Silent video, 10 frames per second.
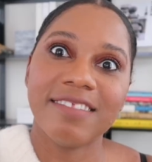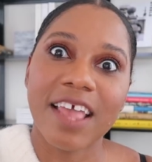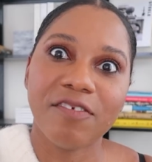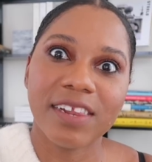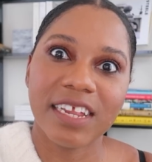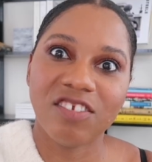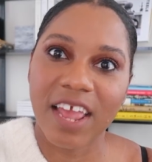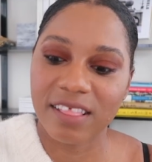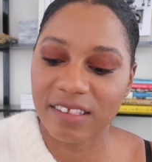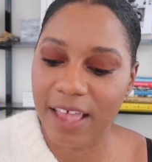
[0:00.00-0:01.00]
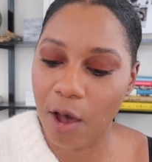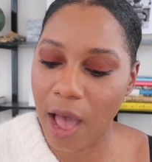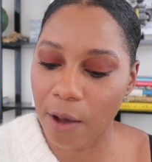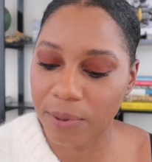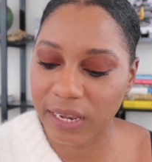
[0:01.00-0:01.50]
definitely check this out
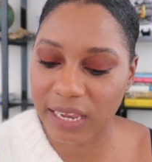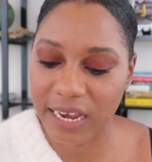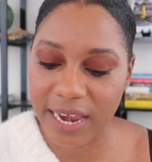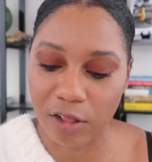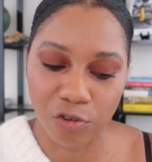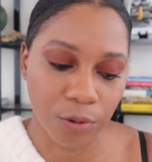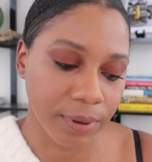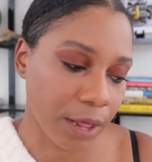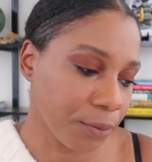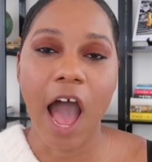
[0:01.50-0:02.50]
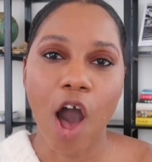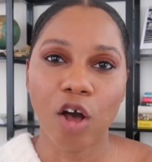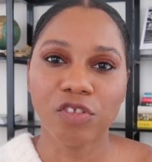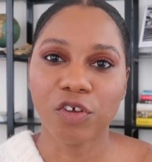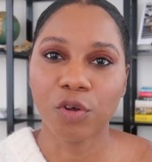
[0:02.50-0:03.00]
i'll put a link down to it below i
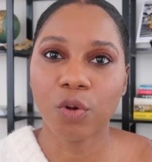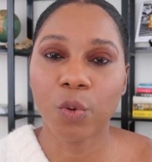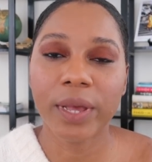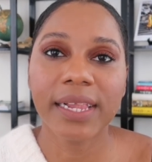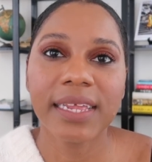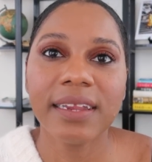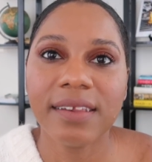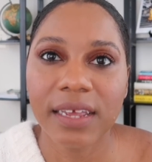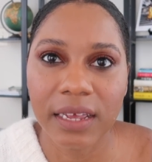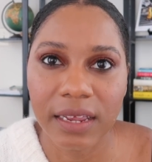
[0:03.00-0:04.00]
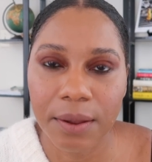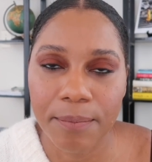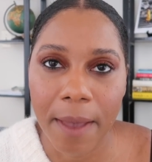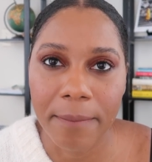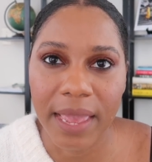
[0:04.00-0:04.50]
also quickly did
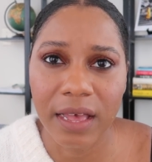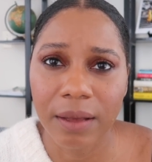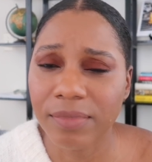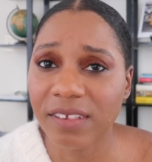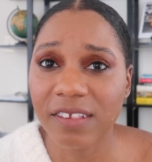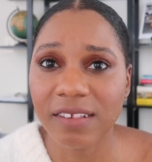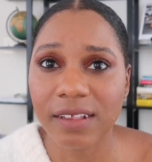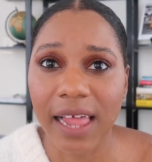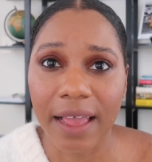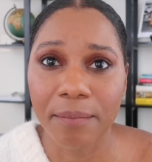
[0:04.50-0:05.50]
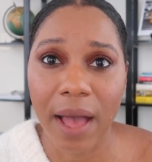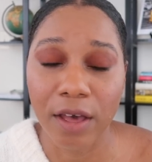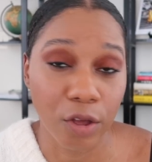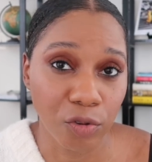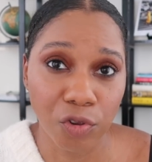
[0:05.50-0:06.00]
my makeup this is like my
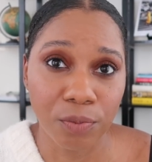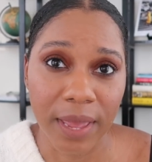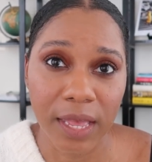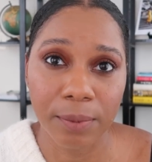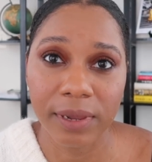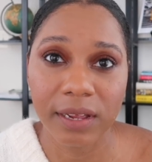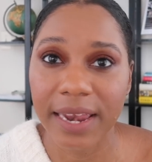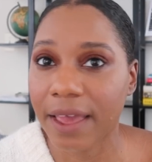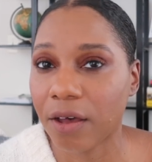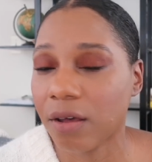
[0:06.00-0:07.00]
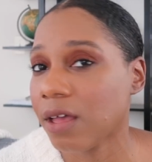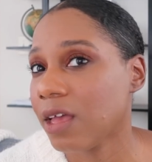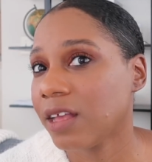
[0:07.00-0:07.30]
go-to makeup look now